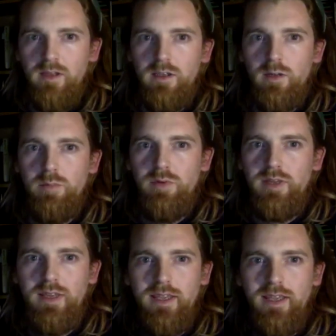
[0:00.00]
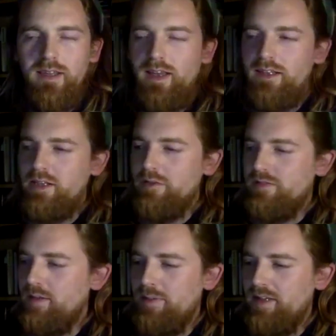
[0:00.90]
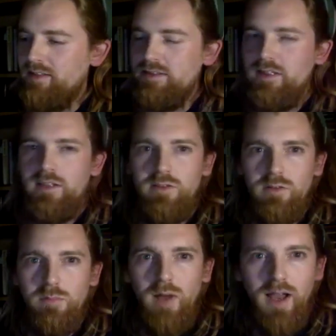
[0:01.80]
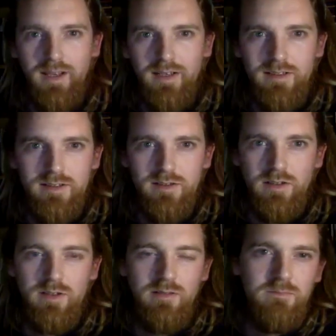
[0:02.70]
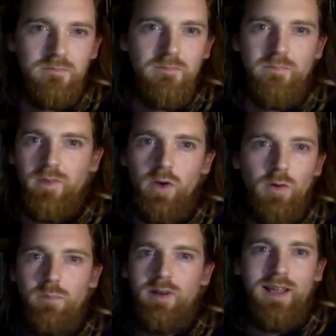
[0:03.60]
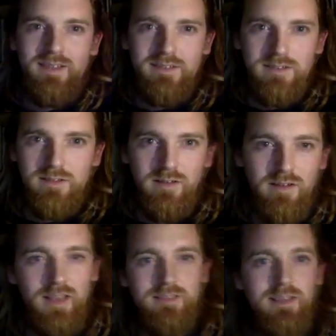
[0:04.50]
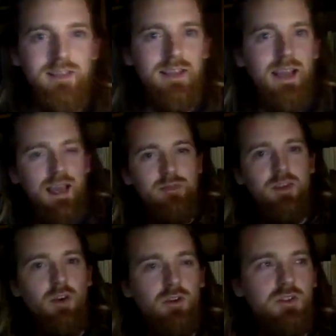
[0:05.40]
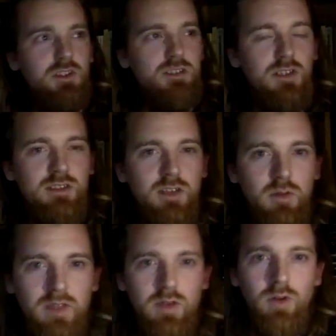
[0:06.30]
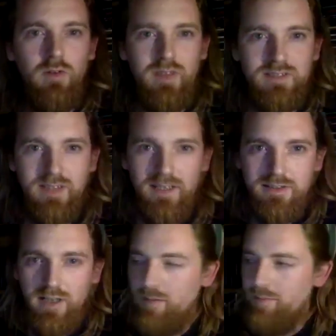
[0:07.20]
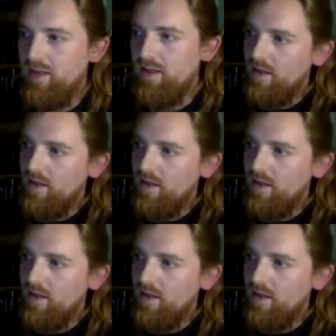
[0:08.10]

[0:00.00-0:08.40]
you know, bringing in the idea of there being subtle minds and or plants and things like that having consciousness, you know, the, all of these things are going to be